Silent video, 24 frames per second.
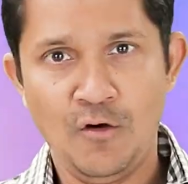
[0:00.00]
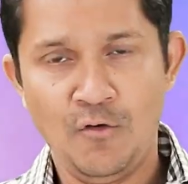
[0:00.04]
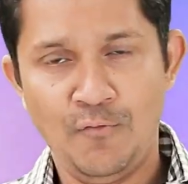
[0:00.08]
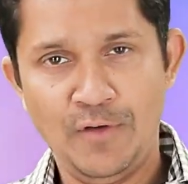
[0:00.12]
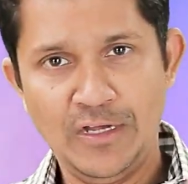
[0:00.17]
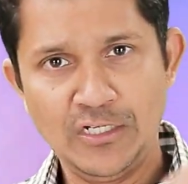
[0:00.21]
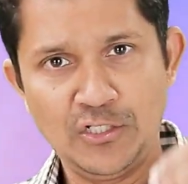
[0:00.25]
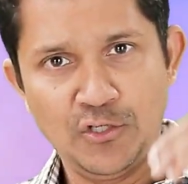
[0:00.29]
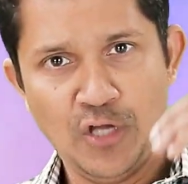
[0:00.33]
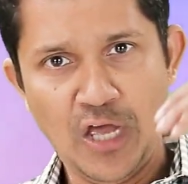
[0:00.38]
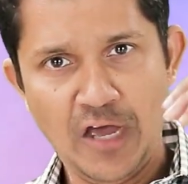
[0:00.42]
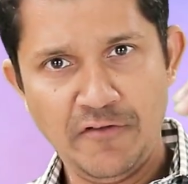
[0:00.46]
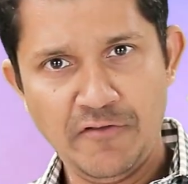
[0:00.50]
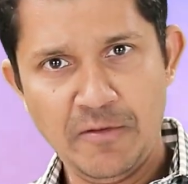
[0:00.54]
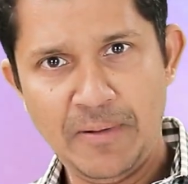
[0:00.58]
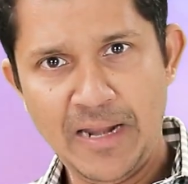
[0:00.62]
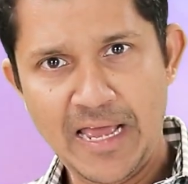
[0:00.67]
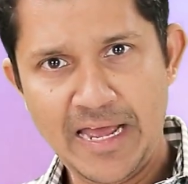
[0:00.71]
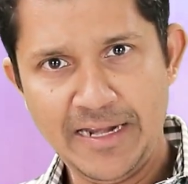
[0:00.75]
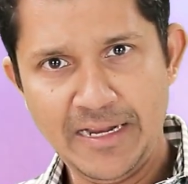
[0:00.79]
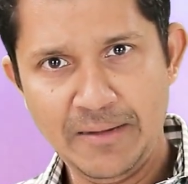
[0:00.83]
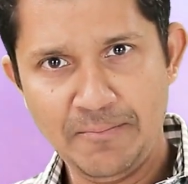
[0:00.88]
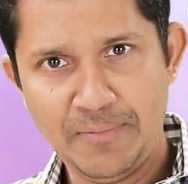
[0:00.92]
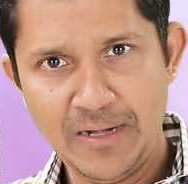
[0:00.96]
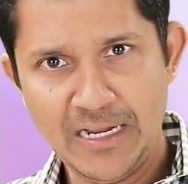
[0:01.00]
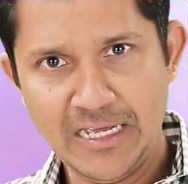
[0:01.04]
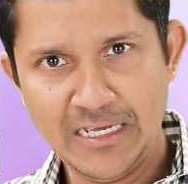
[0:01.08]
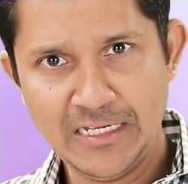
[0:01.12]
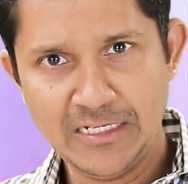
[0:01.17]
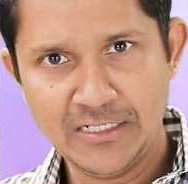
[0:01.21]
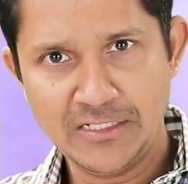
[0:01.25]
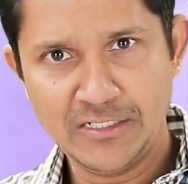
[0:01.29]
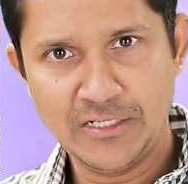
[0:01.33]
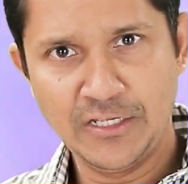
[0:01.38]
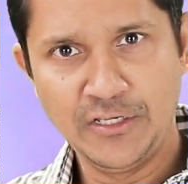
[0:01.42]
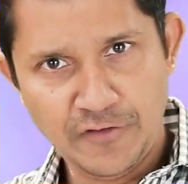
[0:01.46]
Once you have a plan in
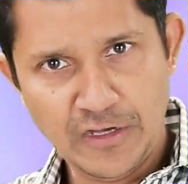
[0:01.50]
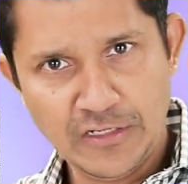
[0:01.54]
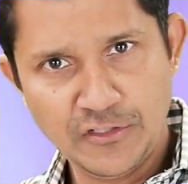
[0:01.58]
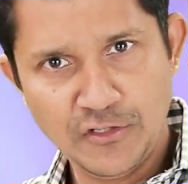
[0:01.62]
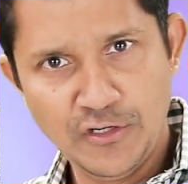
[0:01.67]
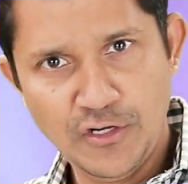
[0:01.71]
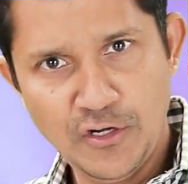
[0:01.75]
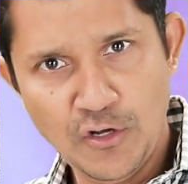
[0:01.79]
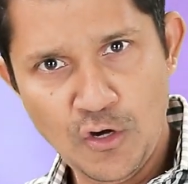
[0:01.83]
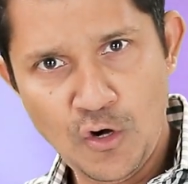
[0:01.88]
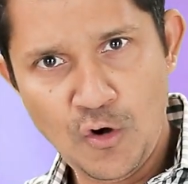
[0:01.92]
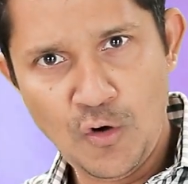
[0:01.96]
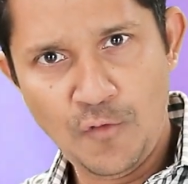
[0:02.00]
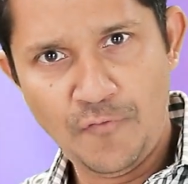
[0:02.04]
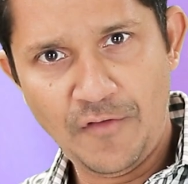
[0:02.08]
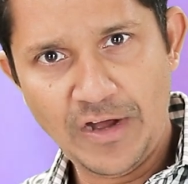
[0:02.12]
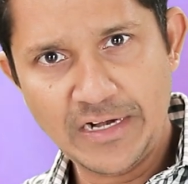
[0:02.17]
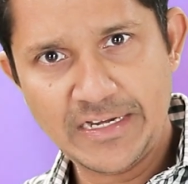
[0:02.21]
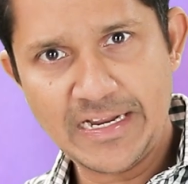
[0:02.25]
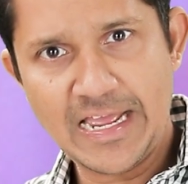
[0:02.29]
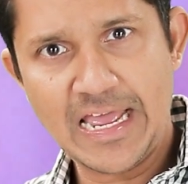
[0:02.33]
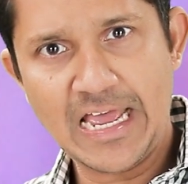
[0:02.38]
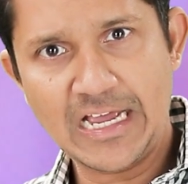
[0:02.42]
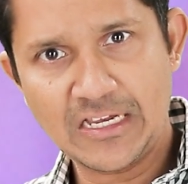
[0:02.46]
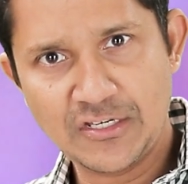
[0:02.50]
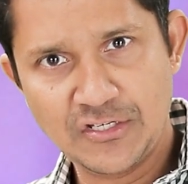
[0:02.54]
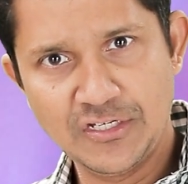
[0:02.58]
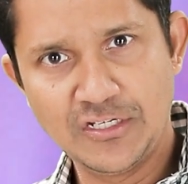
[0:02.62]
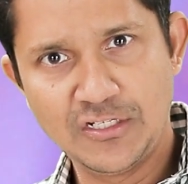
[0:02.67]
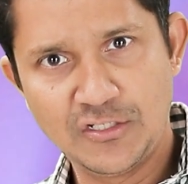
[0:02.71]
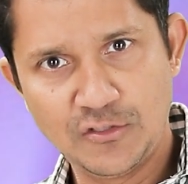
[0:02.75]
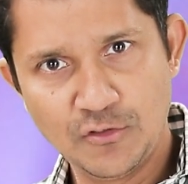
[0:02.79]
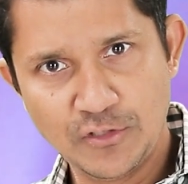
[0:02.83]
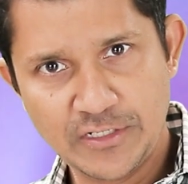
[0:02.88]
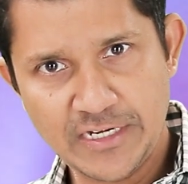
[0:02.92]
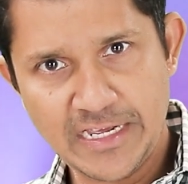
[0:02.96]
place, once you know what
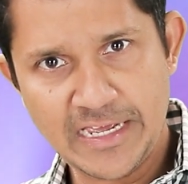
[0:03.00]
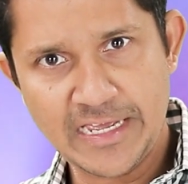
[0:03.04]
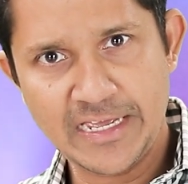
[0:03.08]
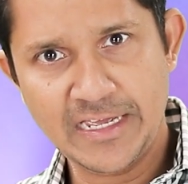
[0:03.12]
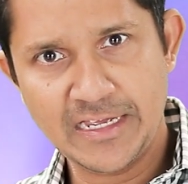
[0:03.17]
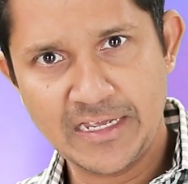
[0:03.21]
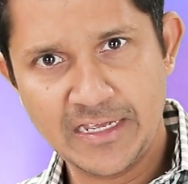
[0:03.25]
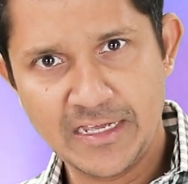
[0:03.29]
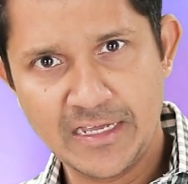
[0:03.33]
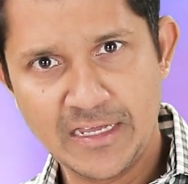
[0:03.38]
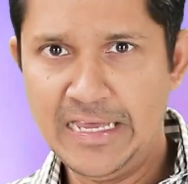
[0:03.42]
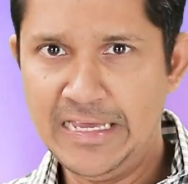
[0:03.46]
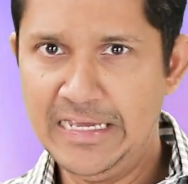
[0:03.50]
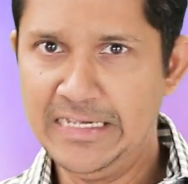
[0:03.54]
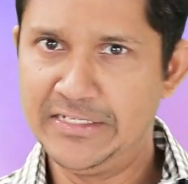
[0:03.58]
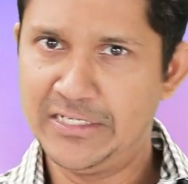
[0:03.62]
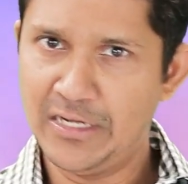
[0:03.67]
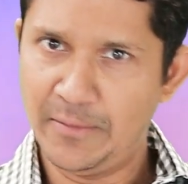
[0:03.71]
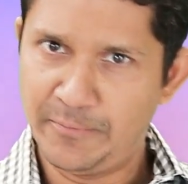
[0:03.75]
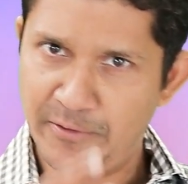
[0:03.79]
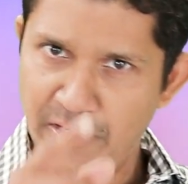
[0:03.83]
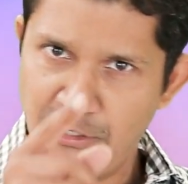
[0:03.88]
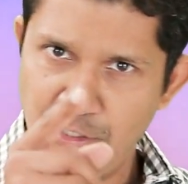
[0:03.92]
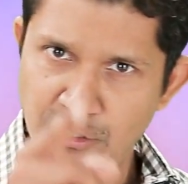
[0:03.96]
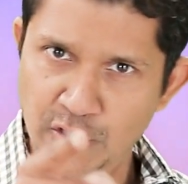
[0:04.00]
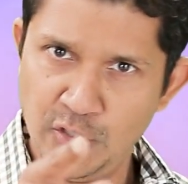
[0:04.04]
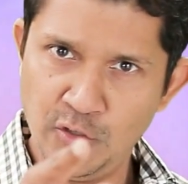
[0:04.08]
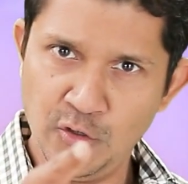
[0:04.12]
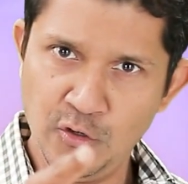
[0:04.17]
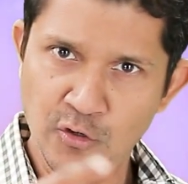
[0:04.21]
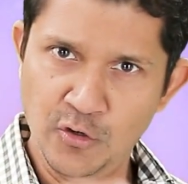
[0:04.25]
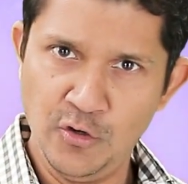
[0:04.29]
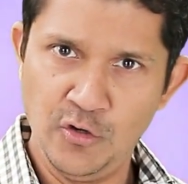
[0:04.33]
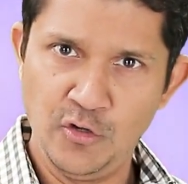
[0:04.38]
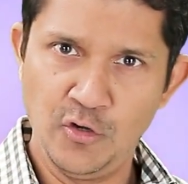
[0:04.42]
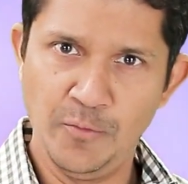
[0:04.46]
actions to take, it's up to
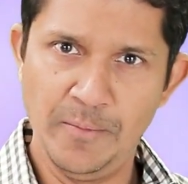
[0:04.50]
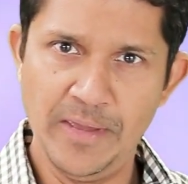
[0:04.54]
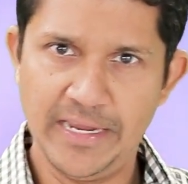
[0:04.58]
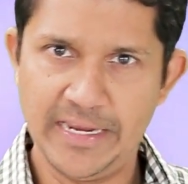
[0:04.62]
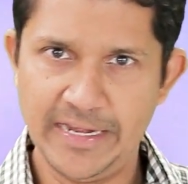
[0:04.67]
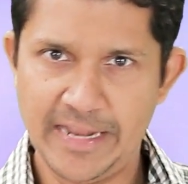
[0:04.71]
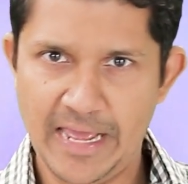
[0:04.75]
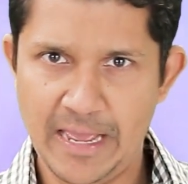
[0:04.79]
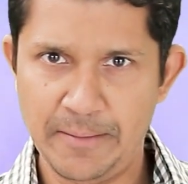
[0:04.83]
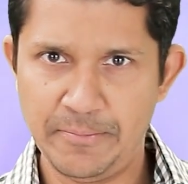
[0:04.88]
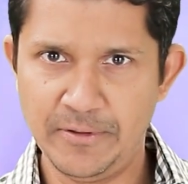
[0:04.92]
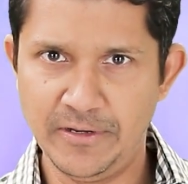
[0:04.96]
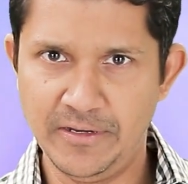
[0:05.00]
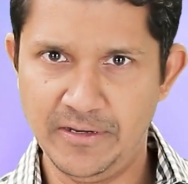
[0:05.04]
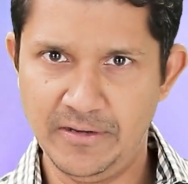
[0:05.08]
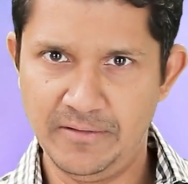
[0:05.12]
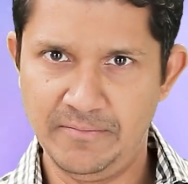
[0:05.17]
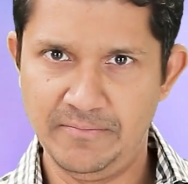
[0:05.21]
you to make it happen.